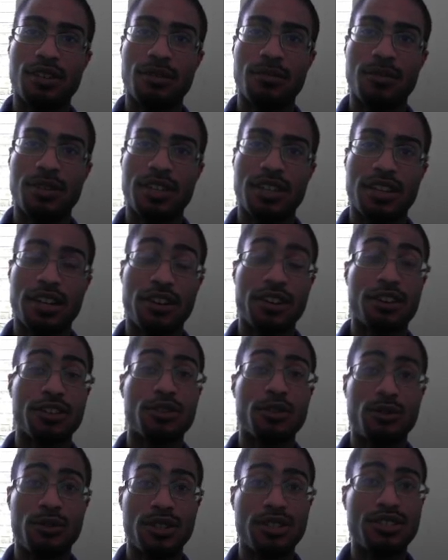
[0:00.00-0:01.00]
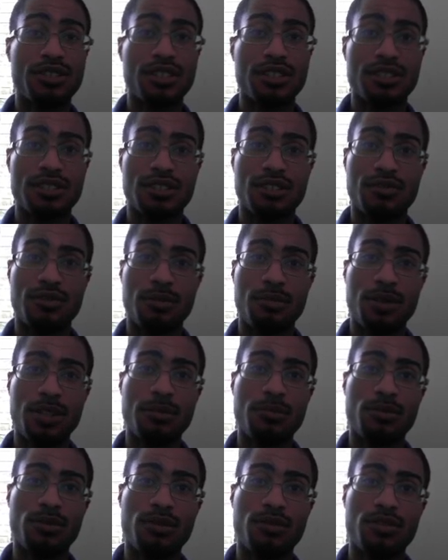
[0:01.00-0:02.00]
the characteristics of the
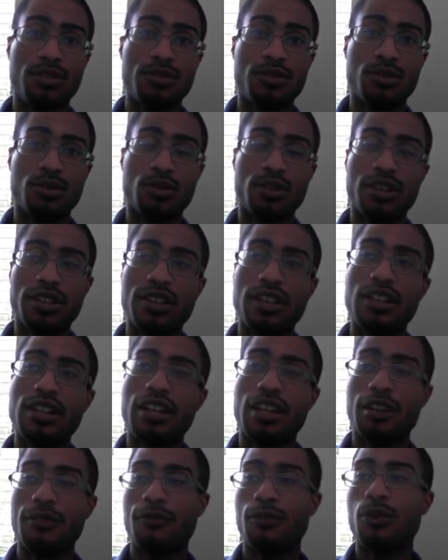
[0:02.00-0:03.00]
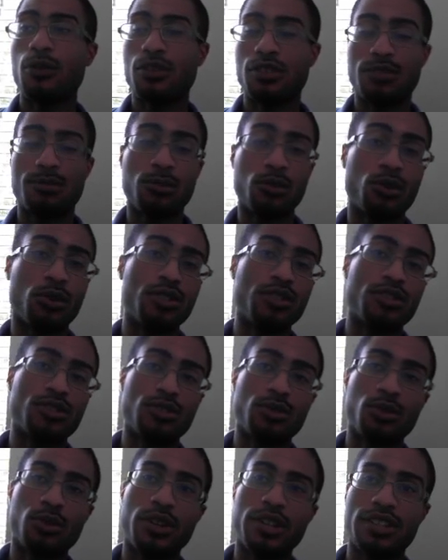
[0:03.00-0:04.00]
people of the story and focus more on the
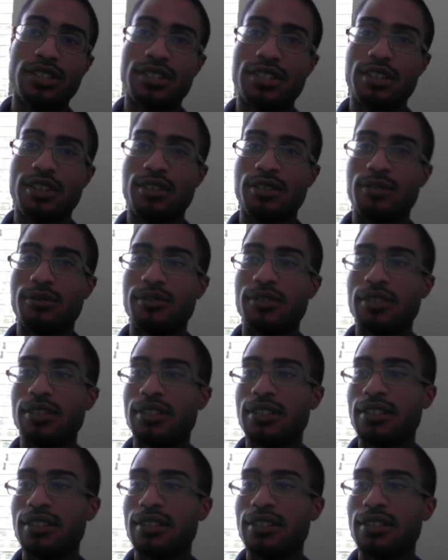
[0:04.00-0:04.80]
story itself.